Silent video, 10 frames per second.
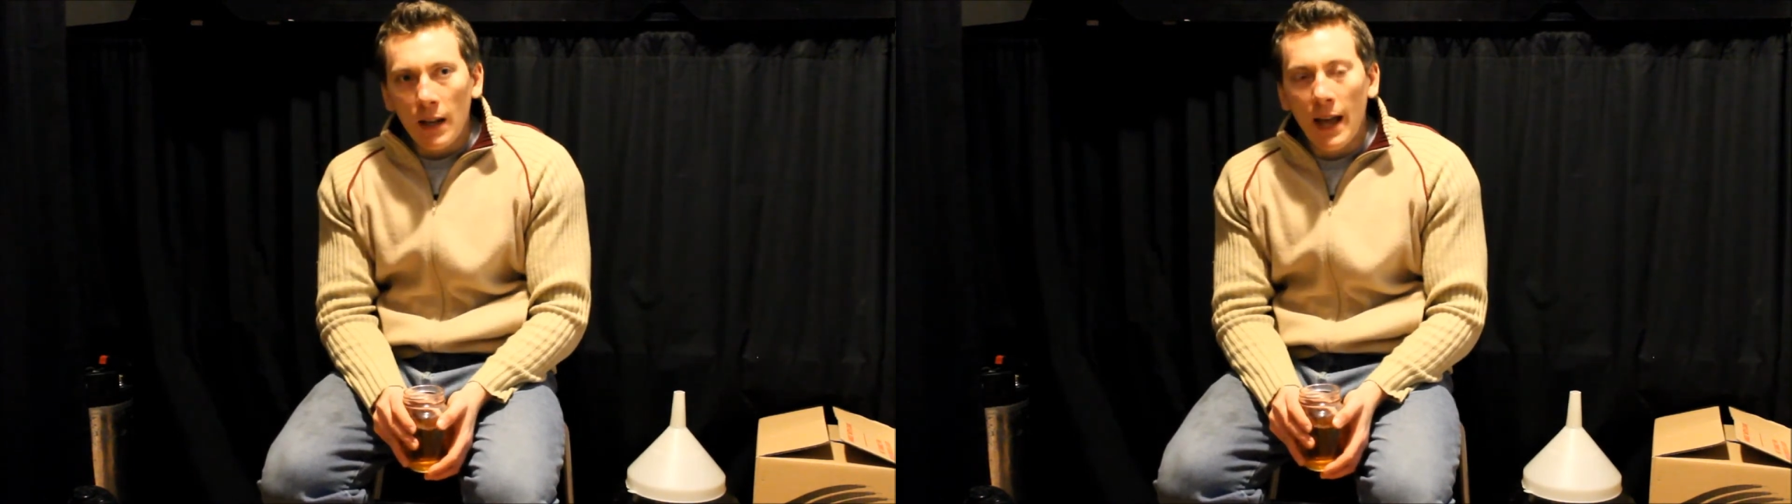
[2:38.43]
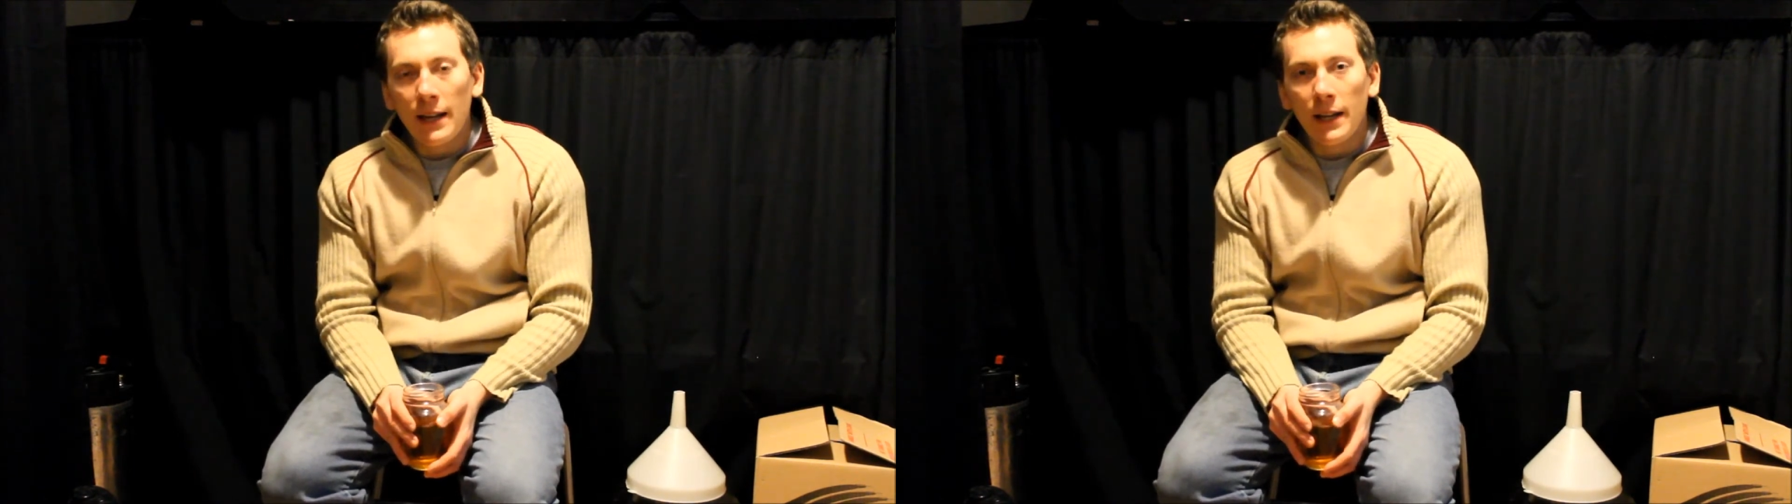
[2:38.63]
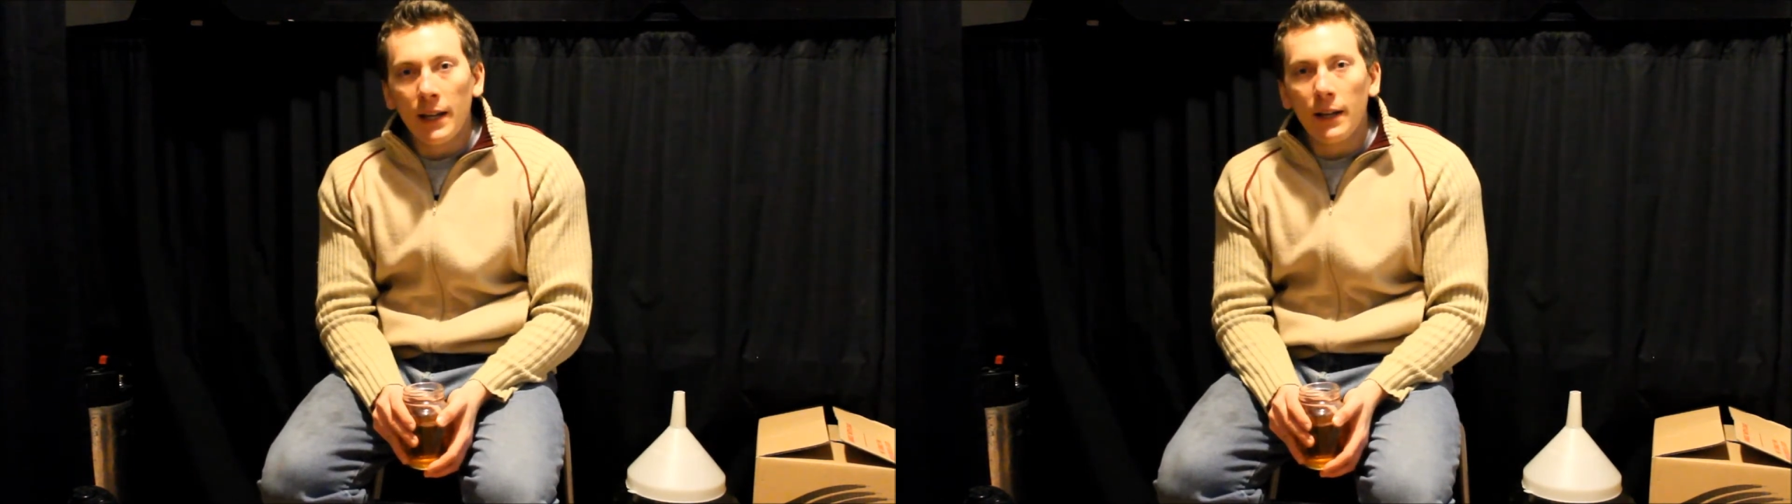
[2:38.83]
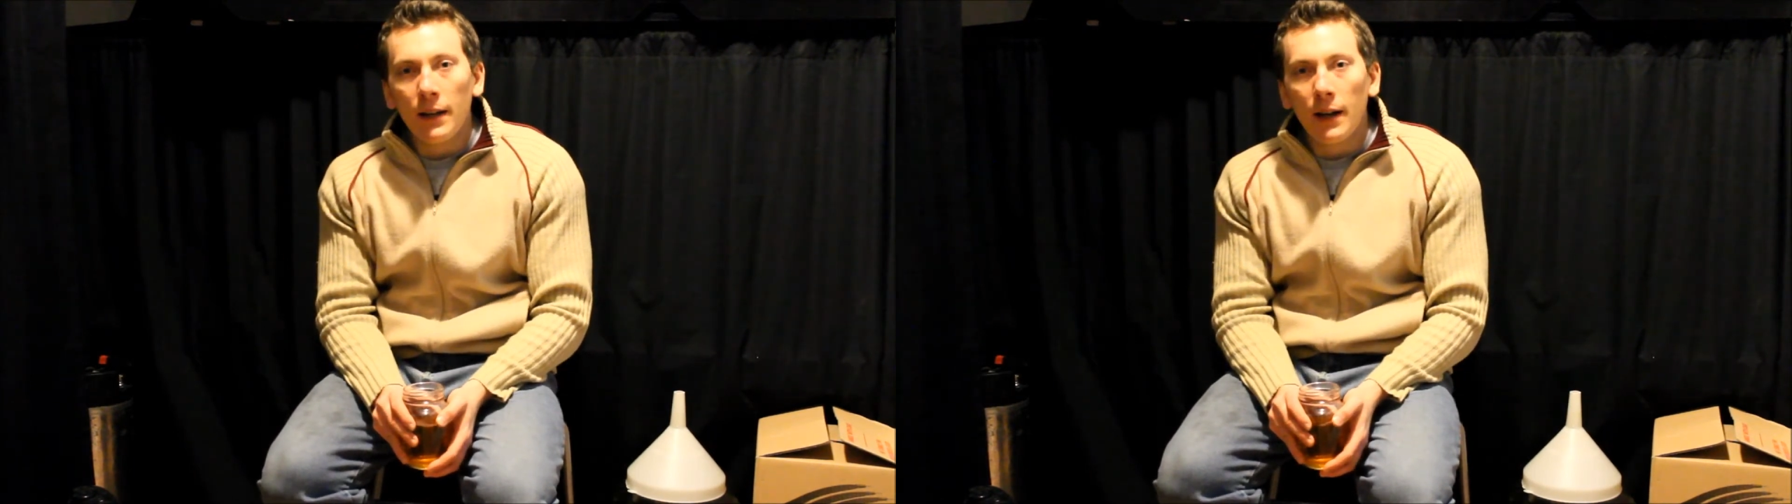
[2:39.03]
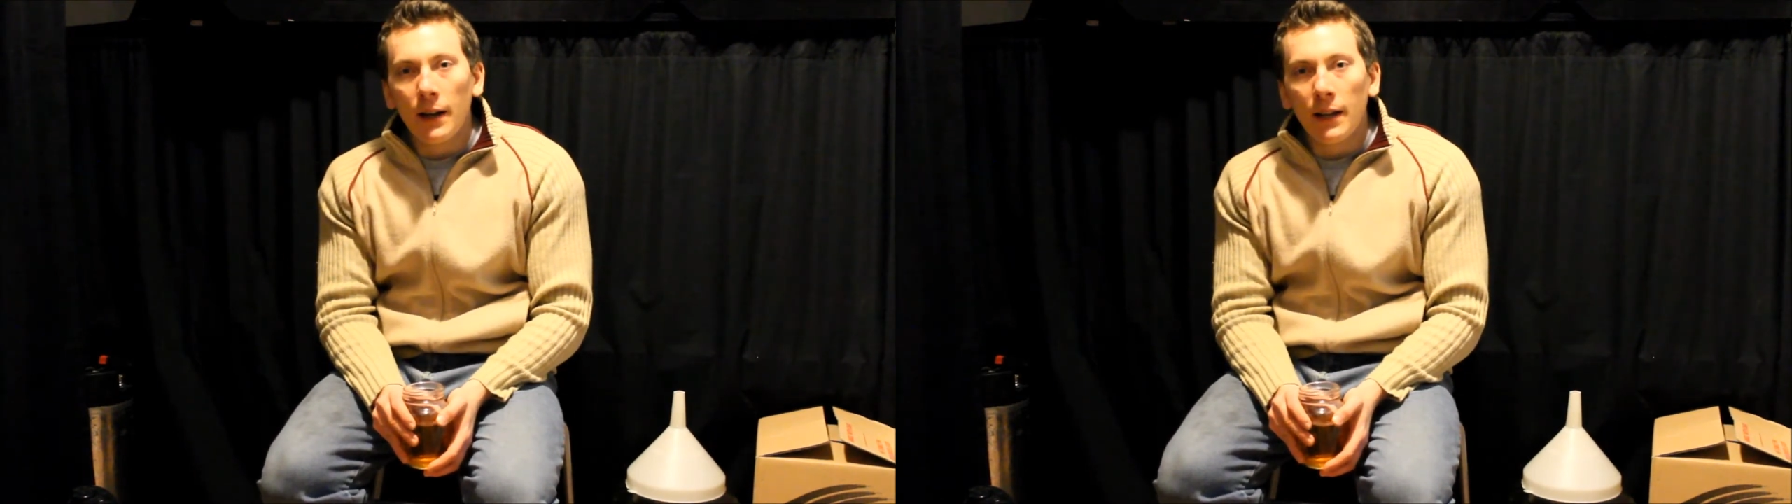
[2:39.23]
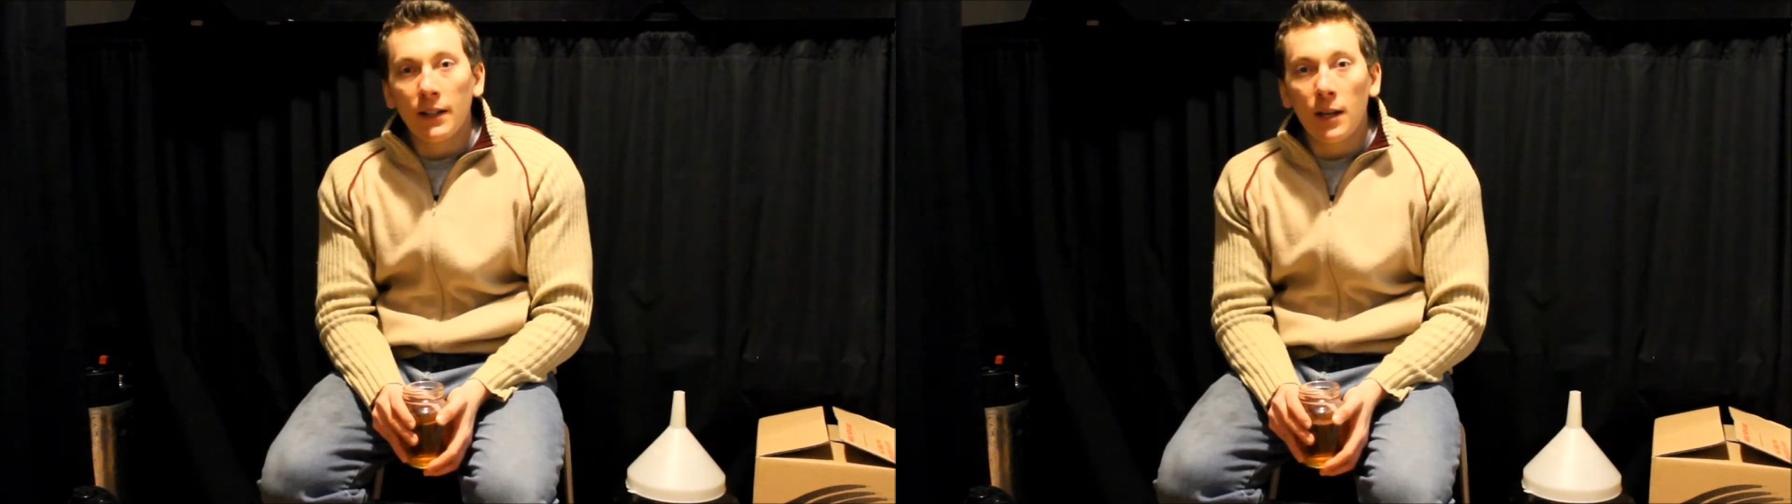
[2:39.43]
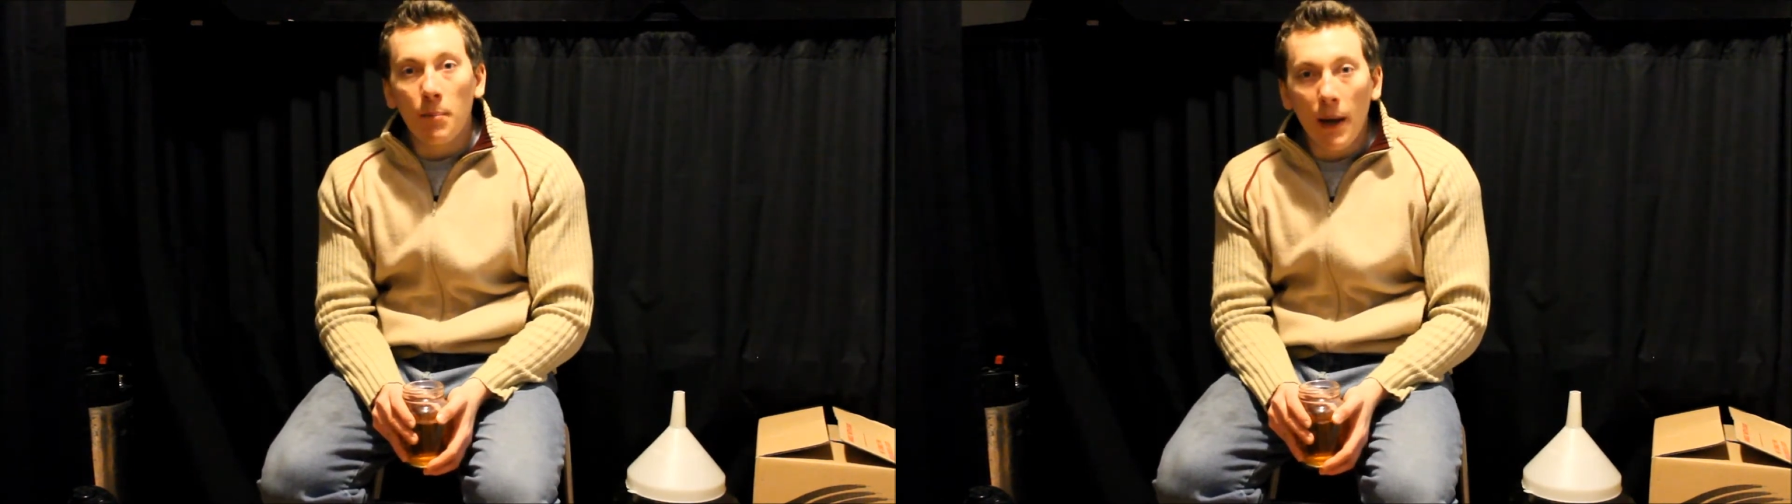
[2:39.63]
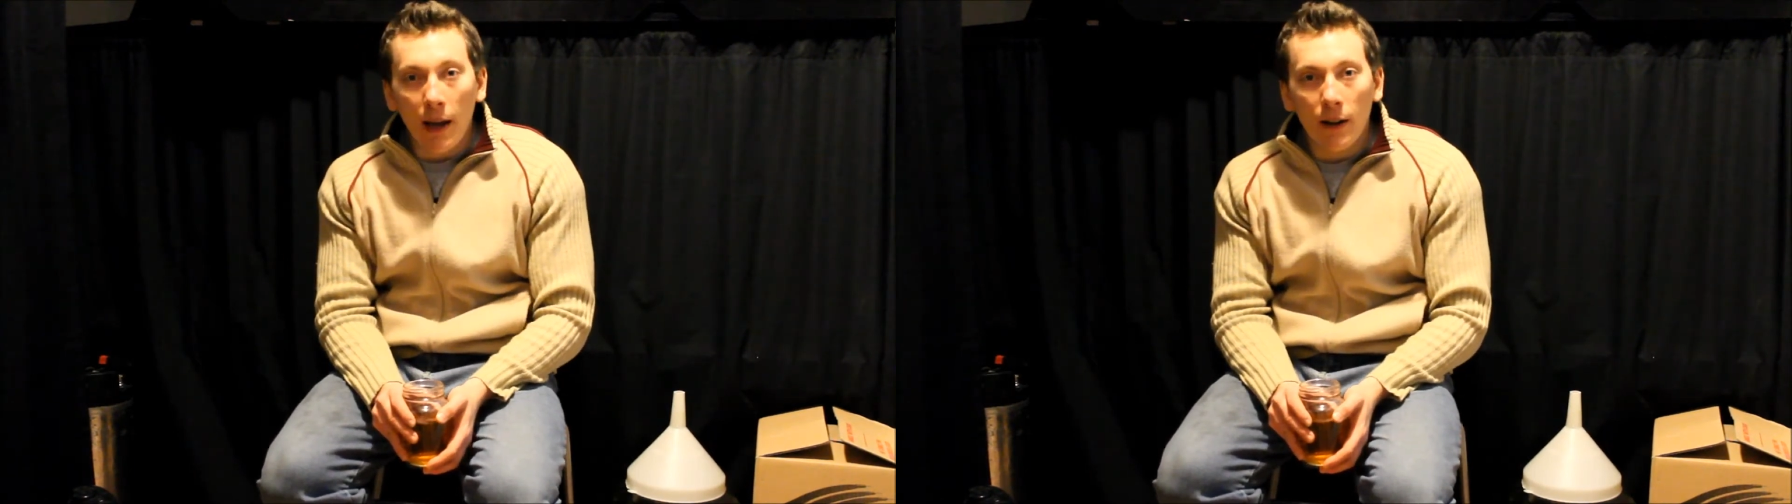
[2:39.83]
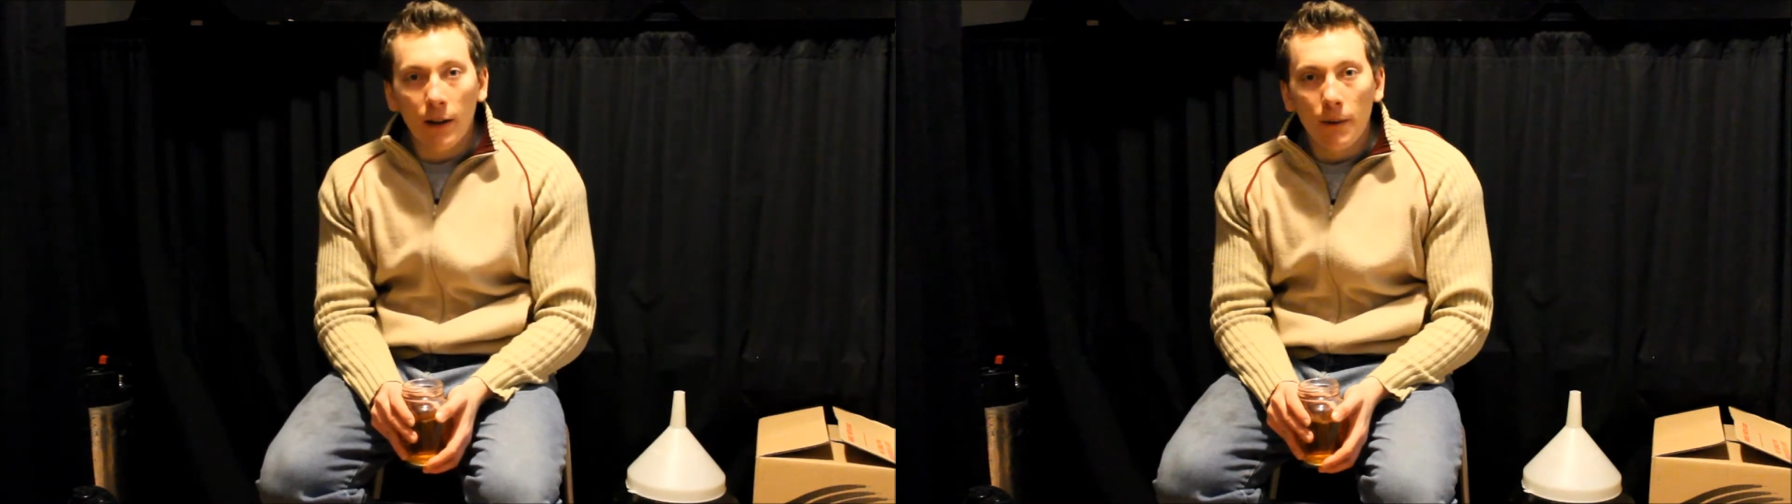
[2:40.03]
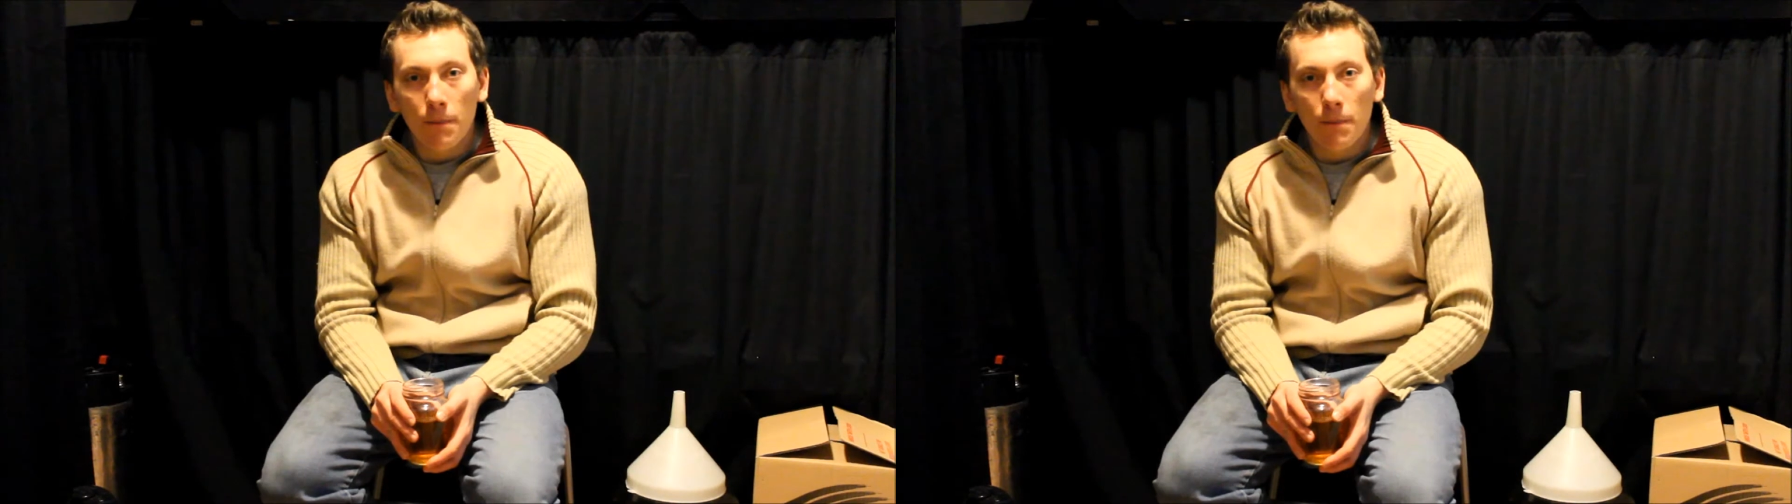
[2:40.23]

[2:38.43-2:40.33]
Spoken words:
and in Quebec,